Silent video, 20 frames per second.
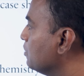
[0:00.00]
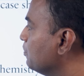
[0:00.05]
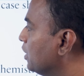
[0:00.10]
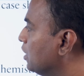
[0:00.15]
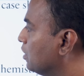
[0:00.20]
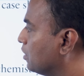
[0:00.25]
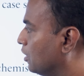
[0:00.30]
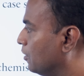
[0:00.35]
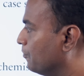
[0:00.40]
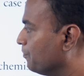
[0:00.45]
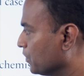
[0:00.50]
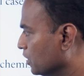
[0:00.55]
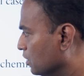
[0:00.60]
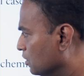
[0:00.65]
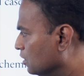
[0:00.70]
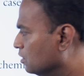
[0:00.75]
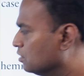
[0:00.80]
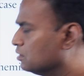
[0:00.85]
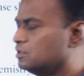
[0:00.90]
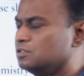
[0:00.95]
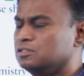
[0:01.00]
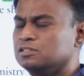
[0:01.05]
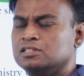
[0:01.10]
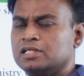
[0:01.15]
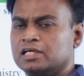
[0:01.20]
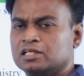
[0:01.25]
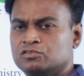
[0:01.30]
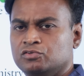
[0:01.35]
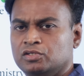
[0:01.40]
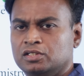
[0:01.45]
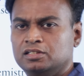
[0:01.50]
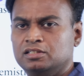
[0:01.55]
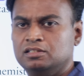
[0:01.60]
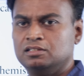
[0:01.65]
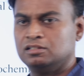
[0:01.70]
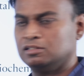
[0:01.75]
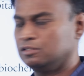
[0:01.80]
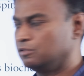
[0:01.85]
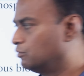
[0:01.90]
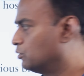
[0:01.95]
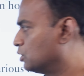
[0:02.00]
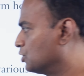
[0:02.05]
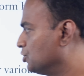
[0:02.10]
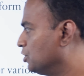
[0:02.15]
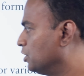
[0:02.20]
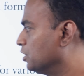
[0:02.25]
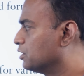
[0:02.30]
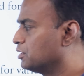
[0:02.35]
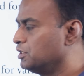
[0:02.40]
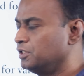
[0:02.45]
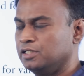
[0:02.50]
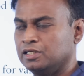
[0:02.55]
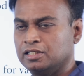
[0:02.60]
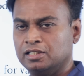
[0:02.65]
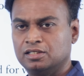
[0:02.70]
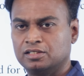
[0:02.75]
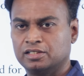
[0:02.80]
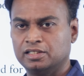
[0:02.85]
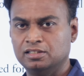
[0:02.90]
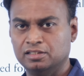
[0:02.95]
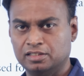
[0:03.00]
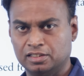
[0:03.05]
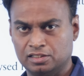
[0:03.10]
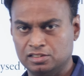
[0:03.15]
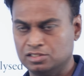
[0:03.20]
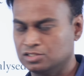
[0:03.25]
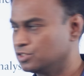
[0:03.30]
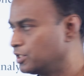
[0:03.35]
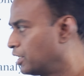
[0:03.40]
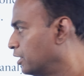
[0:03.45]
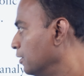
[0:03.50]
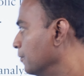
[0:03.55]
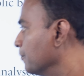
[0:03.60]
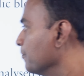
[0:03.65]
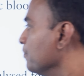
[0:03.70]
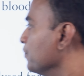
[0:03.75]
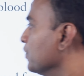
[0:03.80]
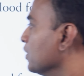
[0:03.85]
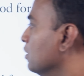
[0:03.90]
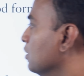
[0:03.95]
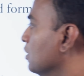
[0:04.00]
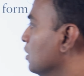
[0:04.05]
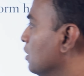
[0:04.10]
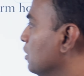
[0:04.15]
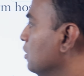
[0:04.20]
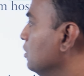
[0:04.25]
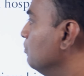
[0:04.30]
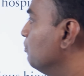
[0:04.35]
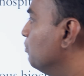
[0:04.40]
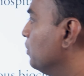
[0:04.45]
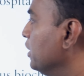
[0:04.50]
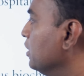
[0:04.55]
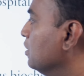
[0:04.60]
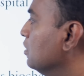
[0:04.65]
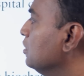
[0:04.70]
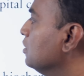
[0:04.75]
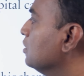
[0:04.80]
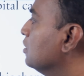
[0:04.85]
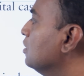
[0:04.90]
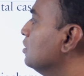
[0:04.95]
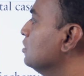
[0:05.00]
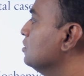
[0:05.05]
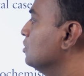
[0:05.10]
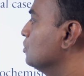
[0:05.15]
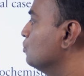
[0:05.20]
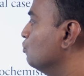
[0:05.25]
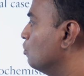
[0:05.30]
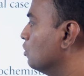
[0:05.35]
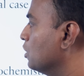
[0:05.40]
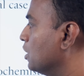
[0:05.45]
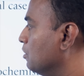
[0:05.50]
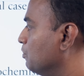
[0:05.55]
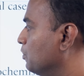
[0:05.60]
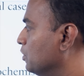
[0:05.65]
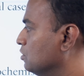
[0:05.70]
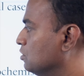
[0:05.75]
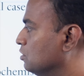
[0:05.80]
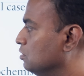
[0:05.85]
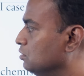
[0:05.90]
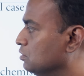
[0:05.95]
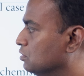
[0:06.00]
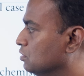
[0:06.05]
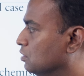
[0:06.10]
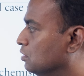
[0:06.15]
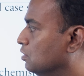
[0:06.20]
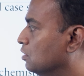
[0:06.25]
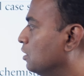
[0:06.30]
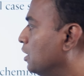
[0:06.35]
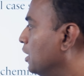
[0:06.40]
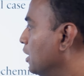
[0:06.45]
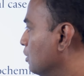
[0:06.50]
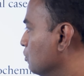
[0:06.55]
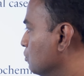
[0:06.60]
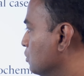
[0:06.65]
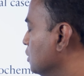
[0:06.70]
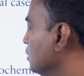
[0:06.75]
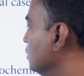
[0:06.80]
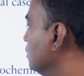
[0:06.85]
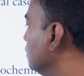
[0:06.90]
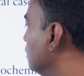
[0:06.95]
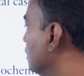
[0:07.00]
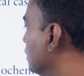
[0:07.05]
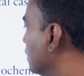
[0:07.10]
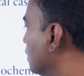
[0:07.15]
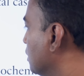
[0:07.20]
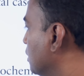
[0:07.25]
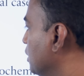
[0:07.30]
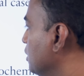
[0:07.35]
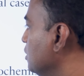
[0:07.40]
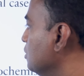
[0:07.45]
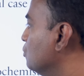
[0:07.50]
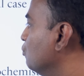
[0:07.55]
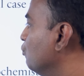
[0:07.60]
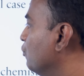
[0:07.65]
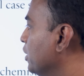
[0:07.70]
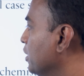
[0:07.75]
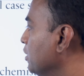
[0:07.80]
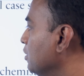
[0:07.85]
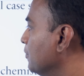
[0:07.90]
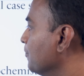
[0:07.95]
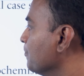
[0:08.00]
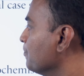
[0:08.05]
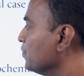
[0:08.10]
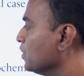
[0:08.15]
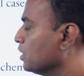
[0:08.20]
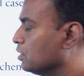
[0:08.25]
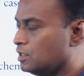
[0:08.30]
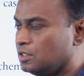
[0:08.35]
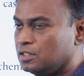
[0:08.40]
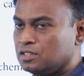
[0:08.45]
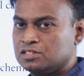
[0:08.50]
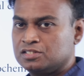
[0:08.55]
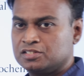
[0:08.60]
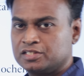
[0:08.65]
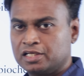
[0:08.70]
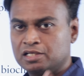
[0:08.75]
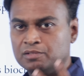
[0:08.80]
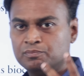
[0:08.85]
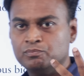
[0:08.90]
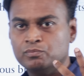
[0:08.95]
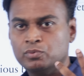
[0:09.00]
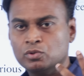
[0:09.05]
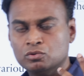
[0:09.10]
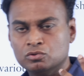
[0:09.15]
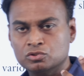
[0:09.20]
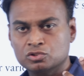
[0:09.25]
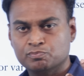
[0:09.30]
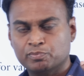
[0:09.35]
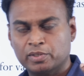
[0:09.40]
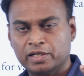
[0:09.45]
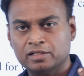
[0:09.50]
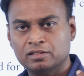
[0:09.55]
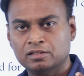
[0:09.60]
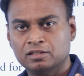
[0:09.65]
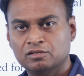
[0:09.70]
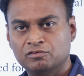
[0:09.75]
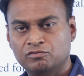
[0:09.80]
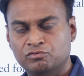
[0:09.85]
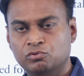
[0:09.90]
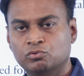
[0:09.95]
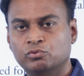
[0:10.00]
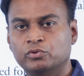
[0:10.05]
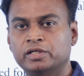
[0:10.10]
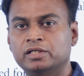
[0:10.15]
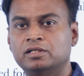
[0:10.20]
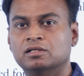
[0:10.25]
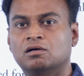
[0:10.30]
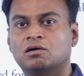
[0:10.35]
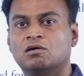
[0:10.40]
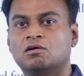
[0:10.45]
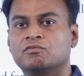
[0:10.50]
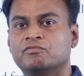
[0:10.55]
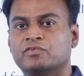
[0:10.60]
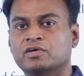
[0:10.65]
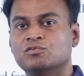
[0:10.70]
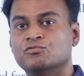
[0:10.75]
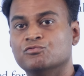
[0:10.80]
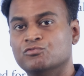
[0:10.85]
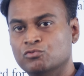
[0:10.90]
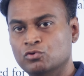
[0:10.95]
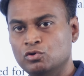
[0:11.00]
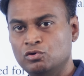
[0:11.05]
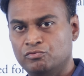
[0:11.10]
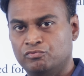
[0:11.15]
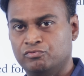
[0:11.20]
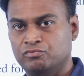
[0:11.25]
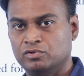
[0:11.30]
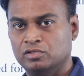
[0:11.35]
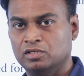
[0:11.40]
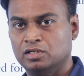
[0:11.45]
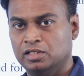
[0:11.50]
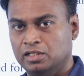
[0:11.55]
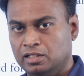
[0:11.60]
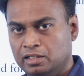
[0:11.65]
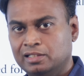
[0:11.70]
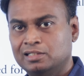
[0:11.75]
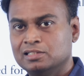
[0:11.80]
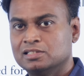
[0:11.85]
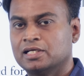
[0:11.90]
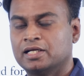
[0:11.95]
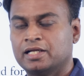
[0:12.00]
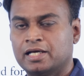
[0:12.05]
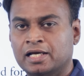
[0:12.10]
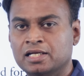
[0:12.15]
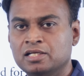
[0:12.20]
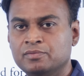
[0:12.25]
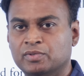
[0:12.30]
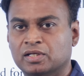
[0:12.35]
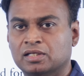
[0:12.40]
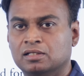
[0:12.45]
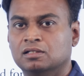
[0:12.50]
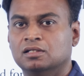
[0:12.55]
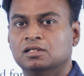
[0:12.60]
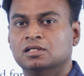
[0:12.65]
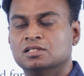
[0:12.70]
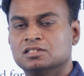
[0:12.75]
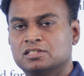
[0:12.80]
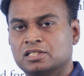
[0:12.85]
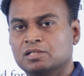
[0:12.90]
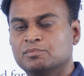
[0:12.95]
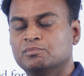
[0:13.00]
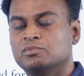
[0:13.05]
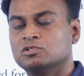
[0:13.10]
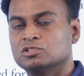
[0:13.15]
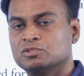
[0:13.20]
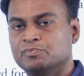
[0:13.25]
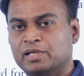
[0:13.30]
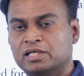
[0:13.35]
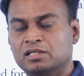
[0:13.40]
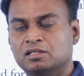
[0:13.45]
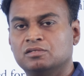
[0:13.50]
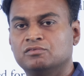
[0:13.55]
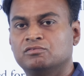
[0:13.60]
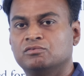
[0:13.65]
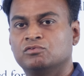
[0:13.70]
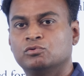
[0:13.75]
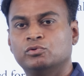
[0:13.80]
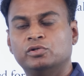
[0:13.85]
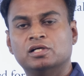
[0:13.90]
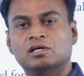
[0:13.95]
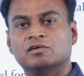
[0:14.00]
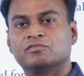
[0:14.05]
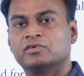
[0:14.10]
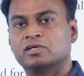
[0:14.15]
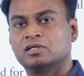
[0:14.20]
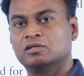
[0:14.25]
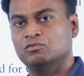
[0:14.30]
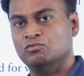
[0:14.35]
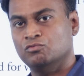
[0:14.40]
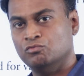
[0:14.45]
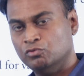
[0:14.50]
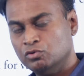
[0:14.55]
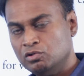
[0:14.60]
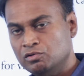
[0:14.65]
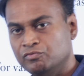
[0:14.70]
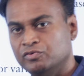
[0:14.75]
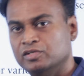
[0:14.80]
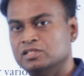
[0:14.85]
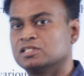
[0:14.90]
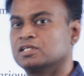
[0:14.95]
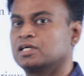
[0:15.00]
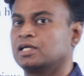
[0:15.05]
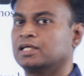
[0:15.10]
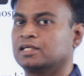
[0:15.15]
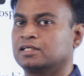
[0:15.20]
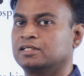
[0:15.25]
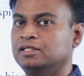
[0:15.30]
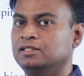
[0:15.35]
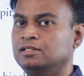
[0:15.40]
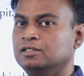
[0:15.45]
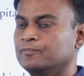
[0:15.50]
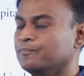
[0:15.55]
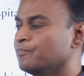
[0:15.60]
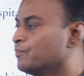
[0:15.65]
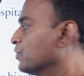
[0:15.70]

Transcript: animal trial. This is actually original clinical trial that is done. In preclinical research, what happens is I have seen a case where cerebrospinal fluid of a wolf, it is an animal, cerebrospinal fluid of an wolf is collected